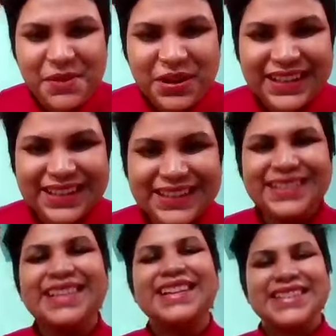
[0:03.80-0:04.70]
Monica.
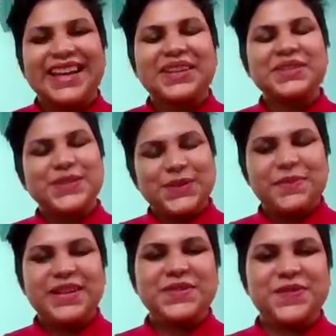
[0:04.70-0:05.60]
Thank you so
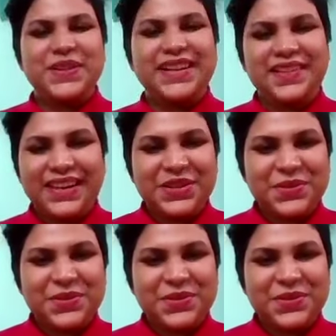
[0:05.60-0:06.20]
much for agreeing